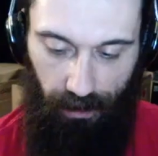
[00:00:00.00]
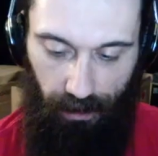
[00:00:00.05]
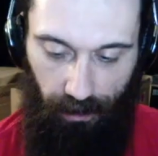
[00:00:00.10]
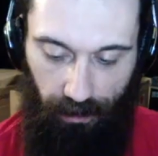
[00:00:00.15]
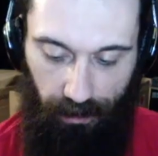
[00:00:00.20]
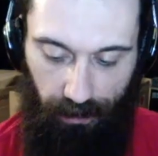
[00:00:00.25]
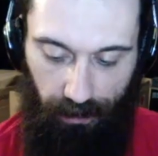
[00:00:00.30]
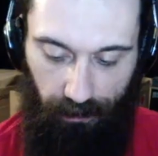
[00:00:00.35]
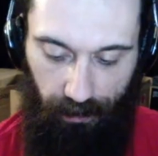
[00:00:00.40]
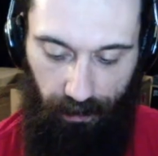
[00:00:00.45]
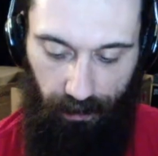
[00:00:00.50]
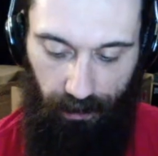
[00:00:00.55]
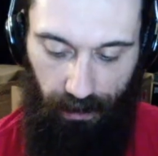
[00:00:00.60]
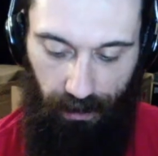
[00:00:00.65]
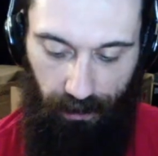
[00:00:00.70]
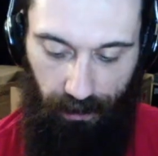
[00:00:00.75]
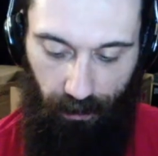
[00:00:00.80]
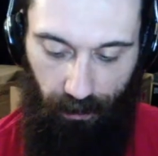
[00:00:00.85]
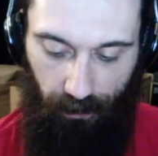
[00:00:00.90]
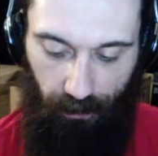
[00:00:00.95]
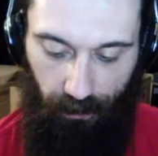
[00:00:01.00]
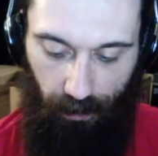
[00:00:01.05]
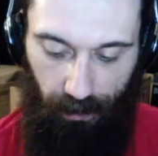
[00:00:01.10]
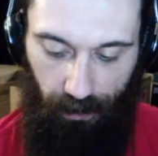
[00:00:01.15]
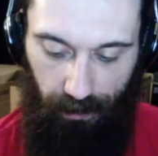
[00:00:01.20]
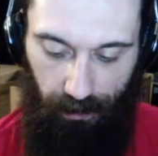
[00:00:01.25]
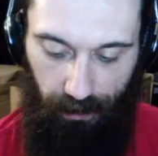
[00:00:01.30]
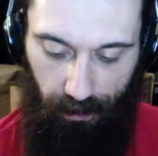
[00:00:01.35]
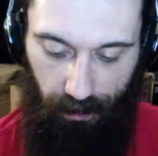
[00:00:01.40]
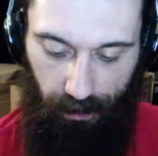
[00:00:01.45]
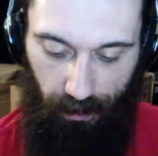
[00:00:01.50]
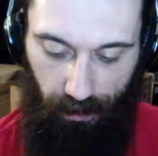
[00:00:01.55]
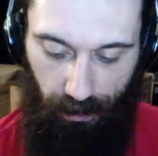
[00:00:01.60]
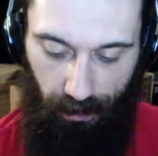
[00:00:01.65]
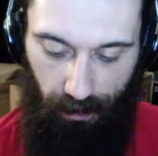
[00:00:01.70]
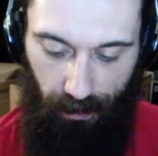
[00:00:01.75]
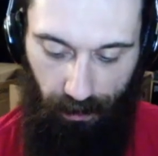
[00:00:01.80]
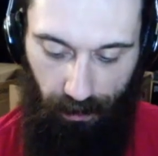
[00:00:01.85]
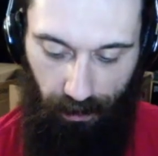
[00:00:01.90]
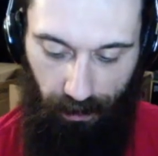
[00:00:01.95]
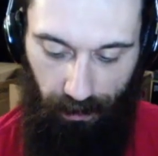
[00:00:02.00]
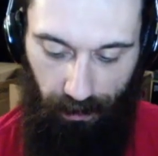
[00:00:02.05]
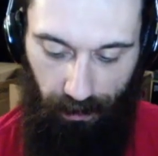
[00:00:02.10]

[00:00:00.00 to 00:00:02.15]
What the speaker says: gives the statue a voice. And